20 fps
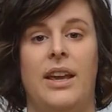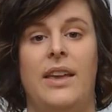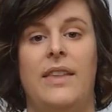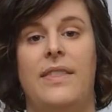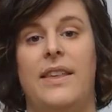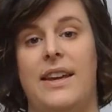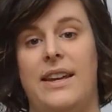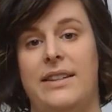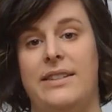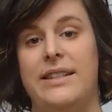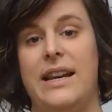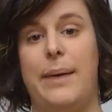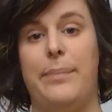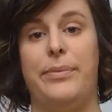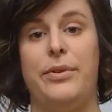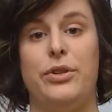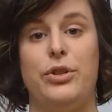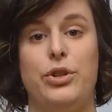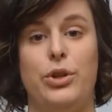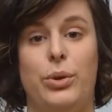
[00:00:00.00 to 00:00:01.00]
they can
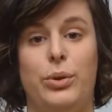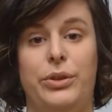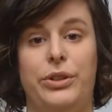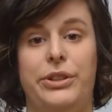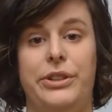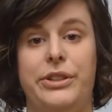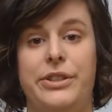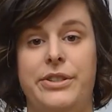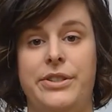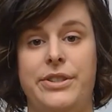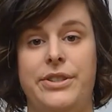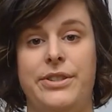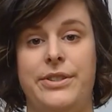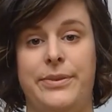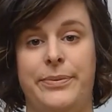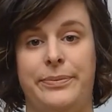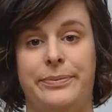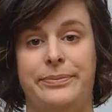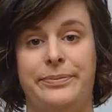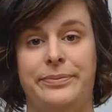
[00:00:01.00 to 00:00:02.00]
tap their
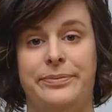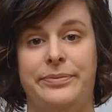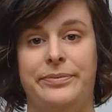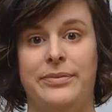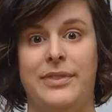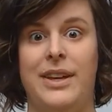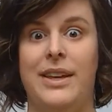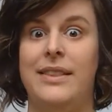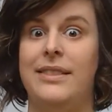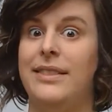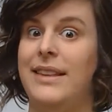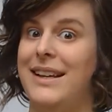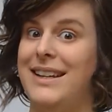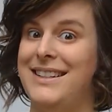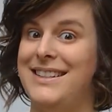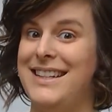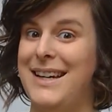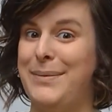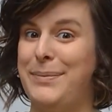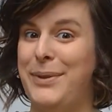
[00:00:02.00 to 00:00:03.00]
shoulders, they
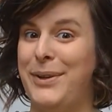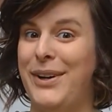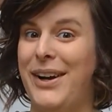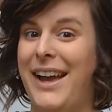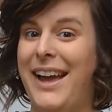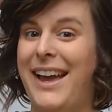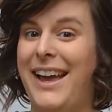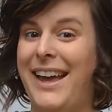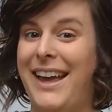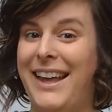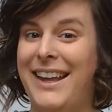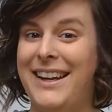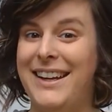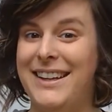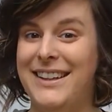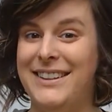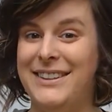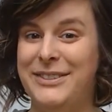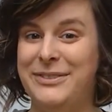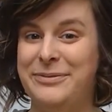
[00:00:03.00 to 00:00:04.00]
can tap their head,
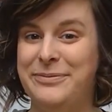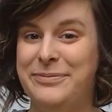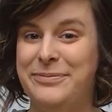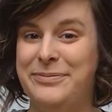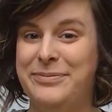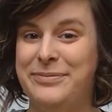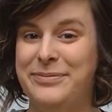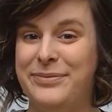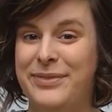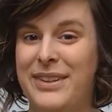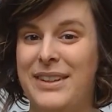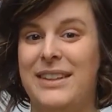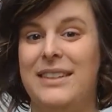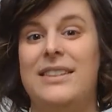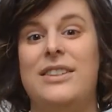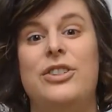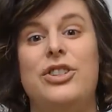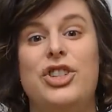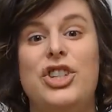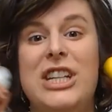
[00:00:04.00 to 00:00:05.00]

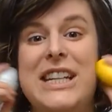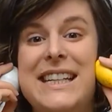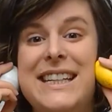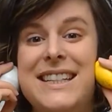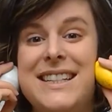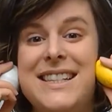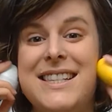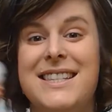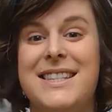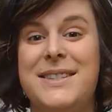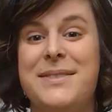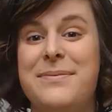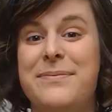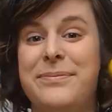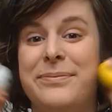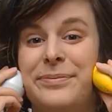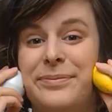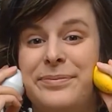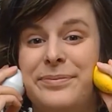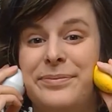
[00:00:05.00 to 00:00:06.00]

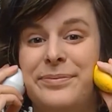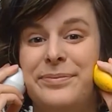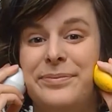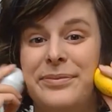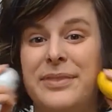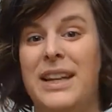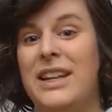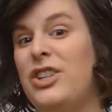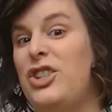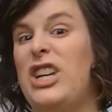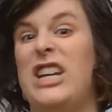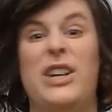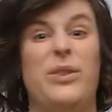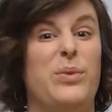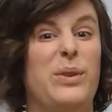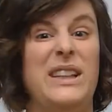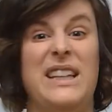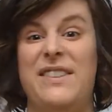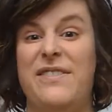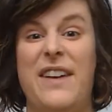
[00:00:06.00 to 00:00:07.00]
cheeks, shake it
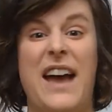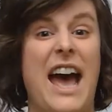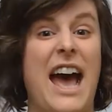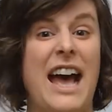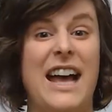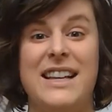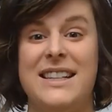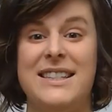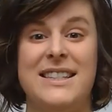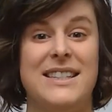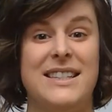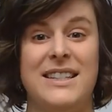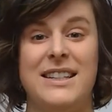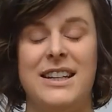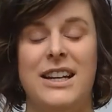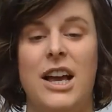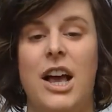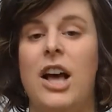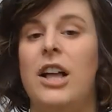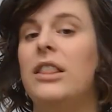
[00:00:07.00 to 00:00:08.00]
really
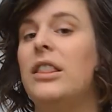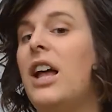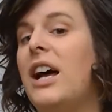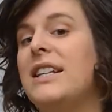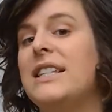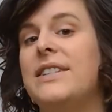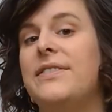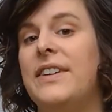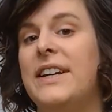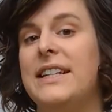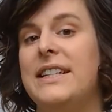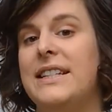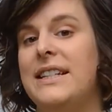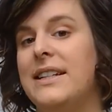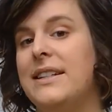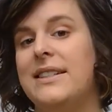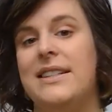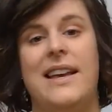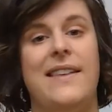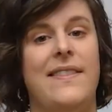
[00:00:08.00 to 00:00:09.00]
fast. Lots of
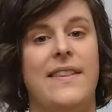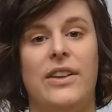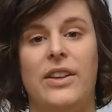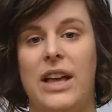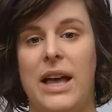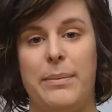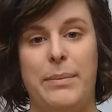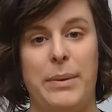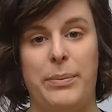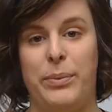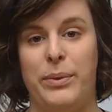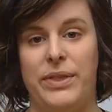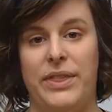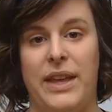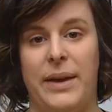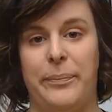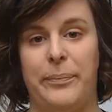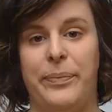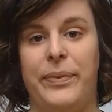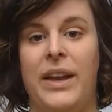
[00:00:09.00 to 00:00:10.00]
ideas and they'll come up with
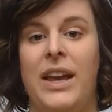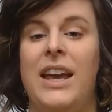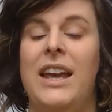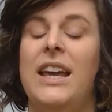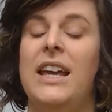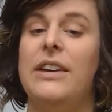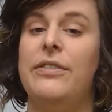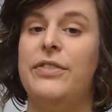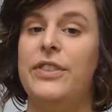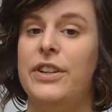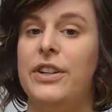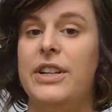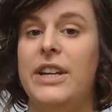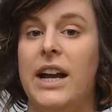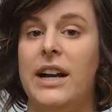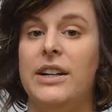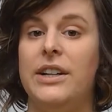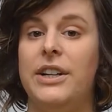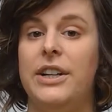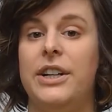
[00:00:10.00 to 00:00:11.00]
them. If they're
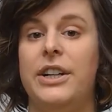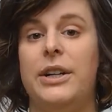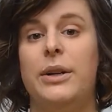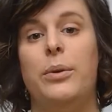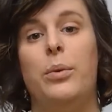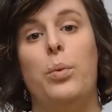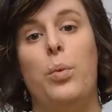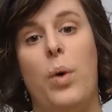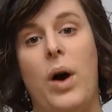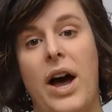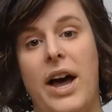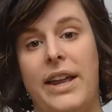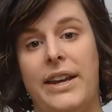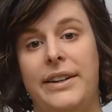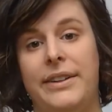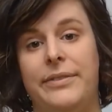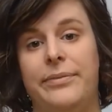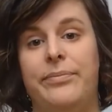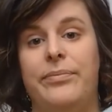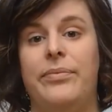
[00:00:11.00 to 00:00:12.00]
younger,
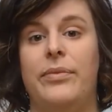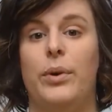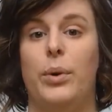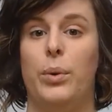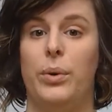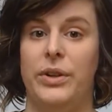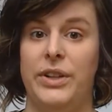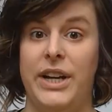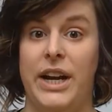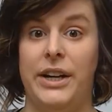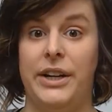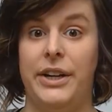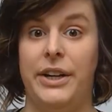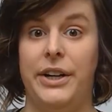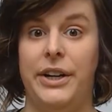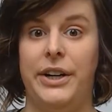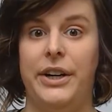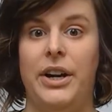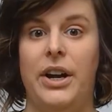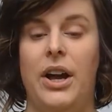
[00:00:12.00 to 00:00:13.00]
1 or
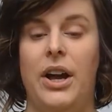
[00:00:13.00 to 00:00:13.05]
younger,